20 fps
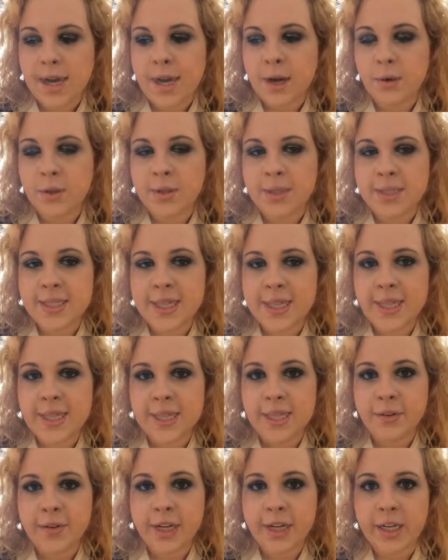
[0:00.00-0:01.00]
Owl
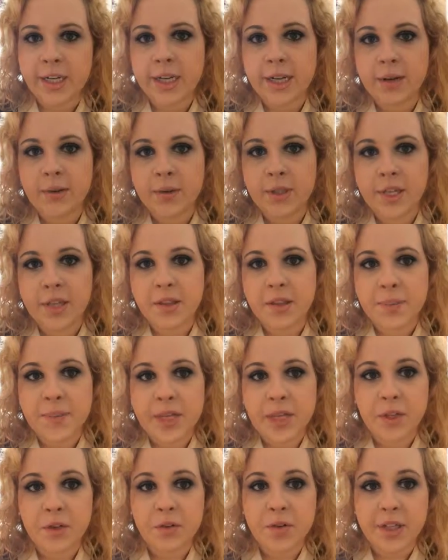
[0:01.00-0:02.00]
City radio will either
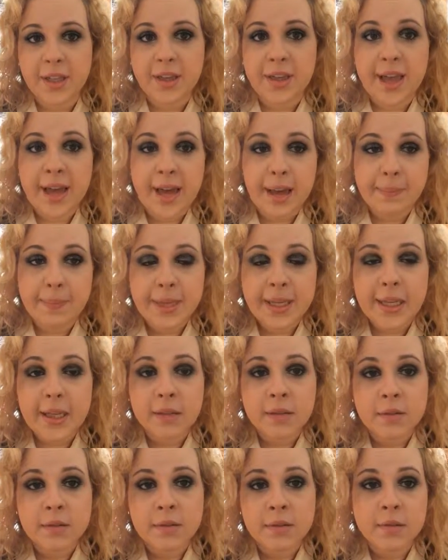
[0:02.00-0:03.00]
make you really
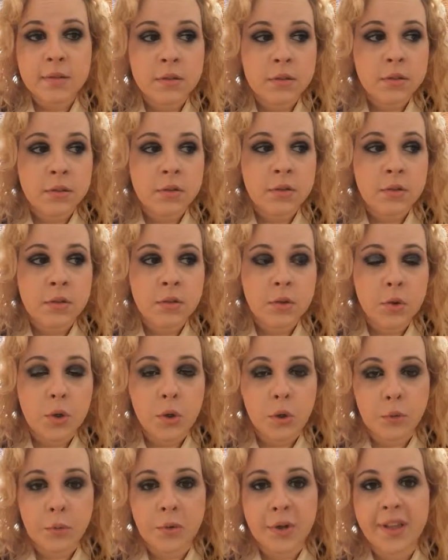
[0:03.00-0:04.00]
happy
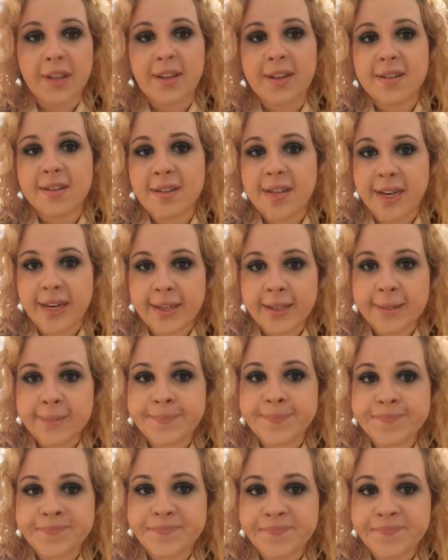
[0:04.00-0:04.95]
or really sad.